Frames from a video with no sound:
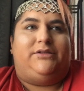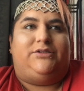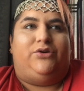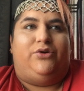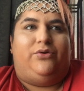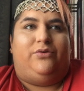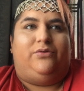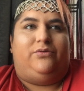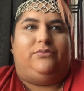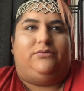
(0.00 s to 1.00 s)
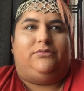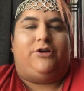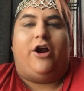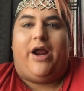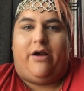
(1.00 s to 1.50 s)
to do
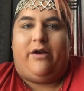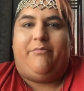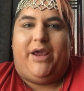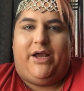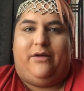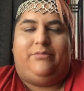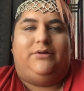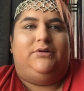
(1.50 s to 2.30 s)
her hair and makeup.